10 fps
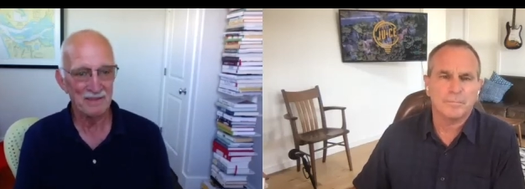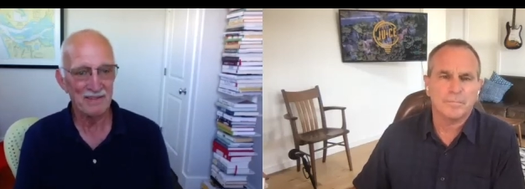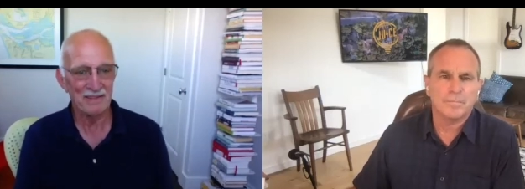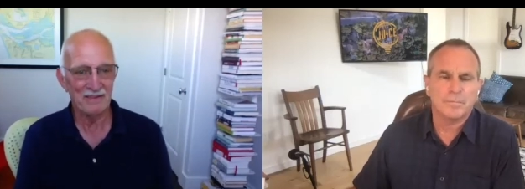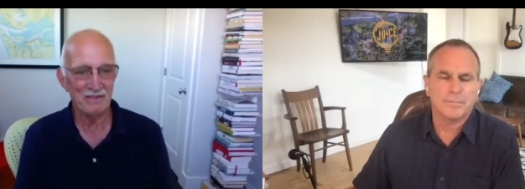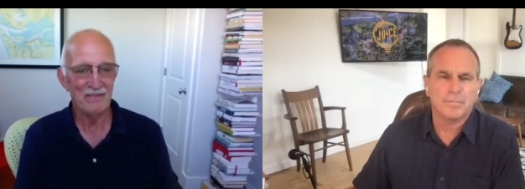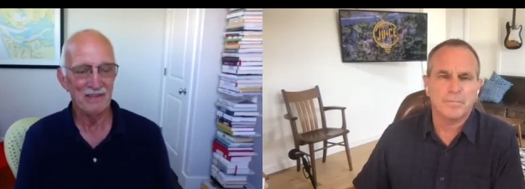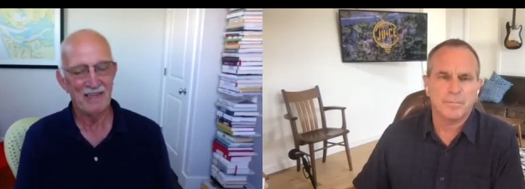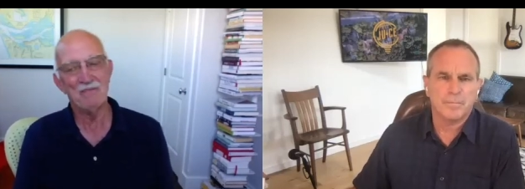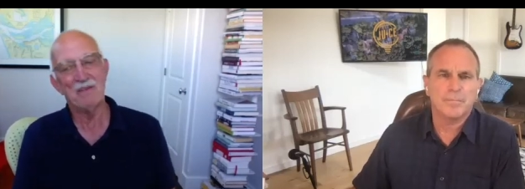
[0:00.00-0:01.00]
Speaker 1: You know,
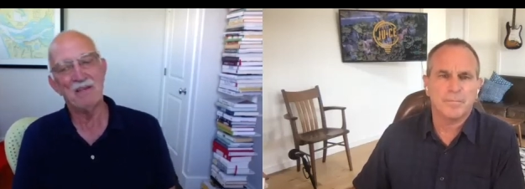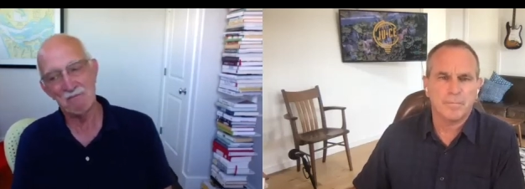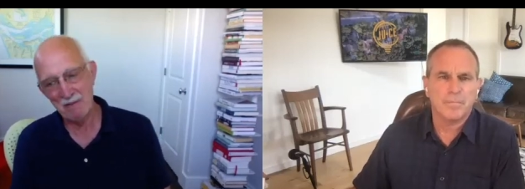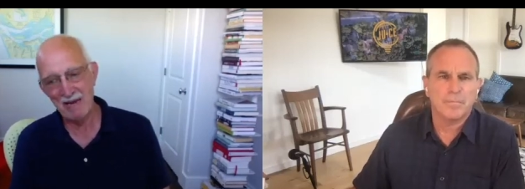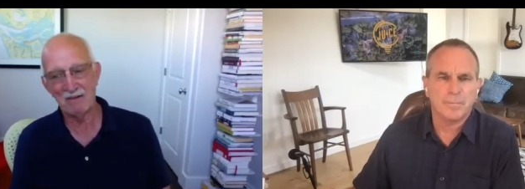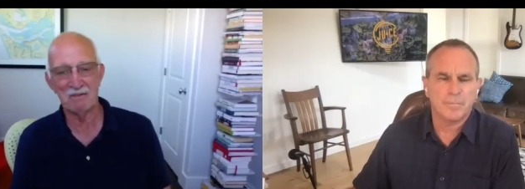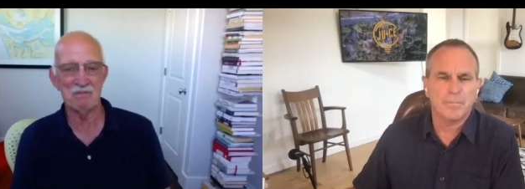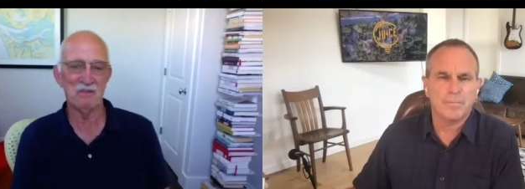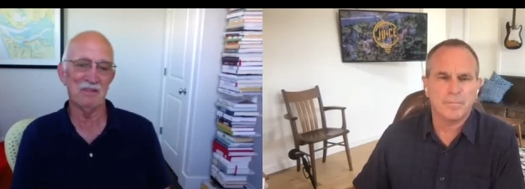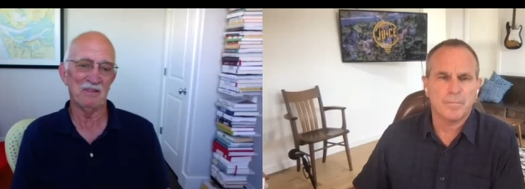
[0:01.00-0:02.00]
I mean, you have bankrupt
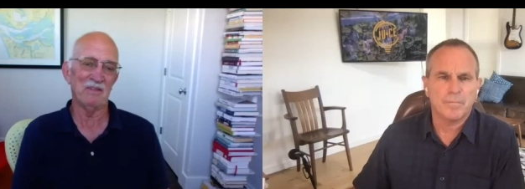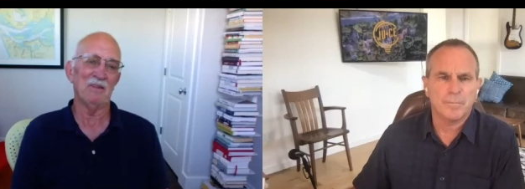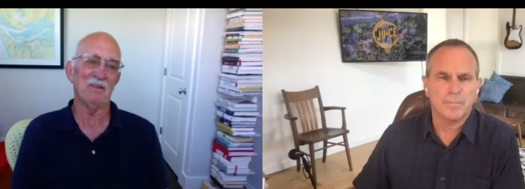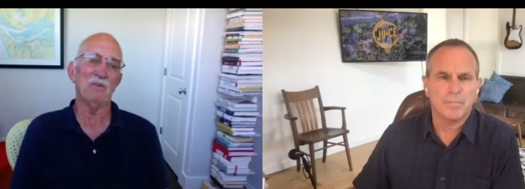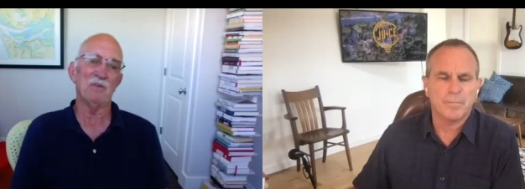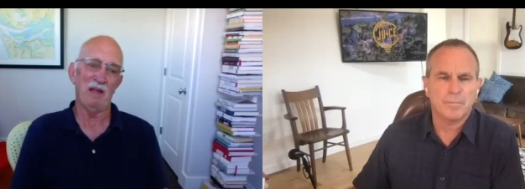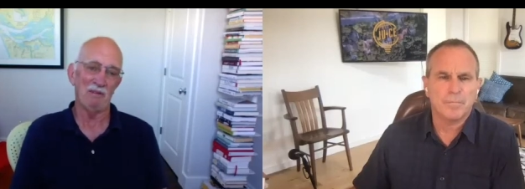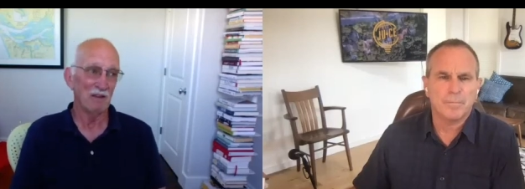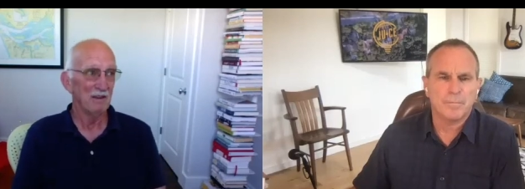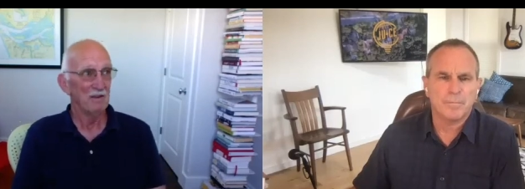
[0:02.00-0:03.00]
utilities, you have
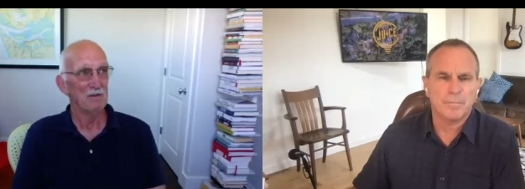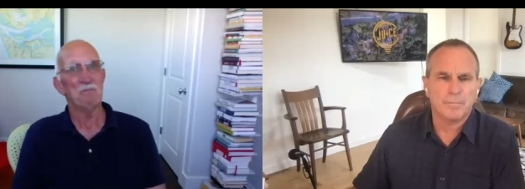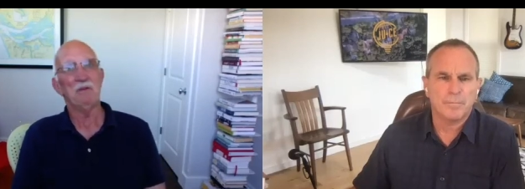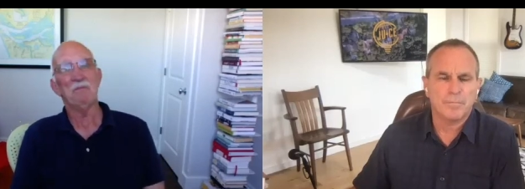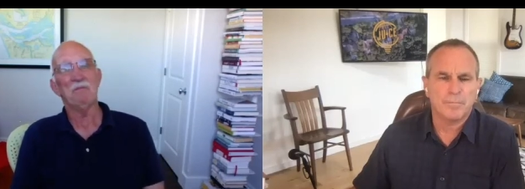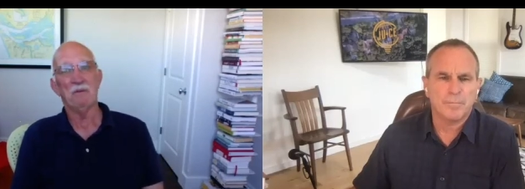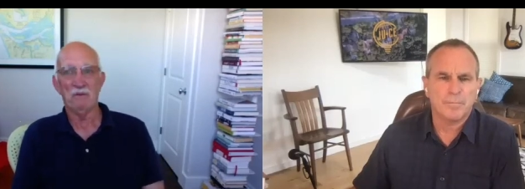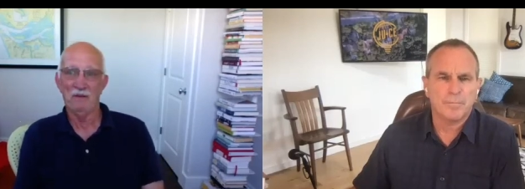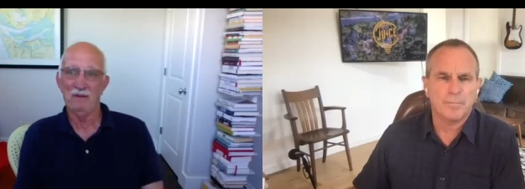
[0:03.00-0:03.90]
people